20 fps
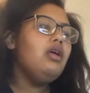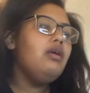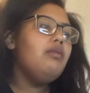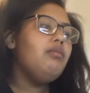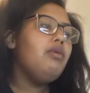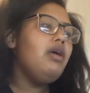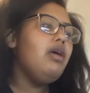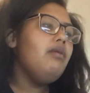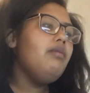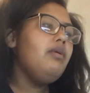
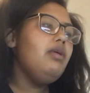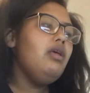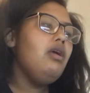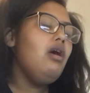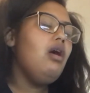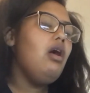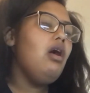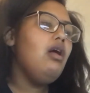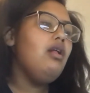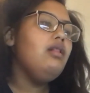Baby,
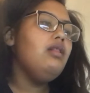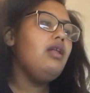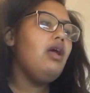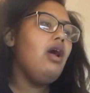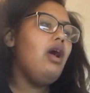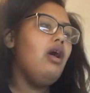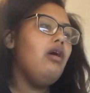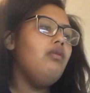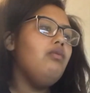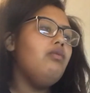all
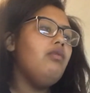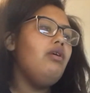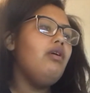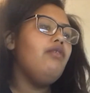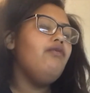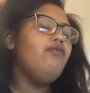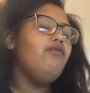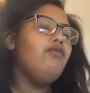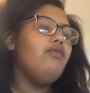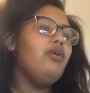I
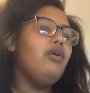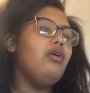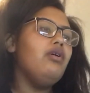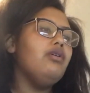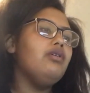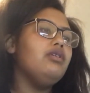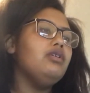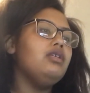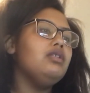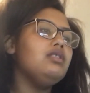want
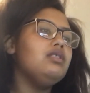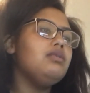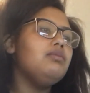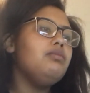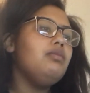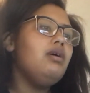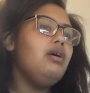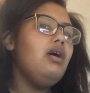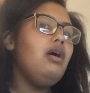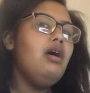for
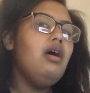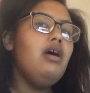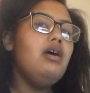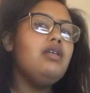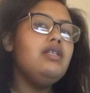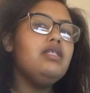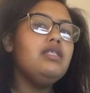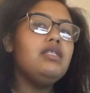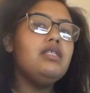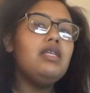
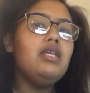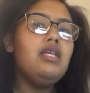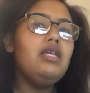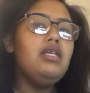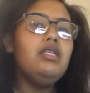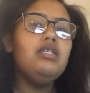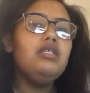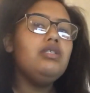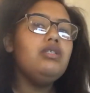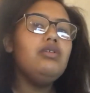Christmas
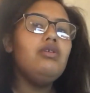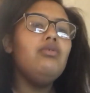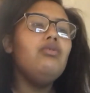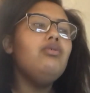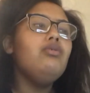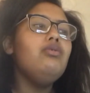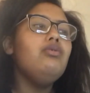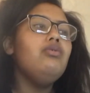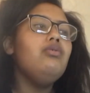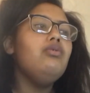is
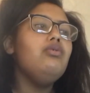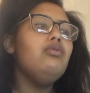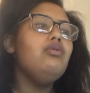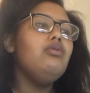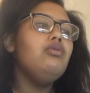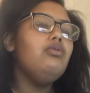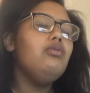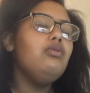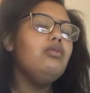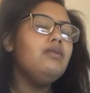
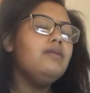you.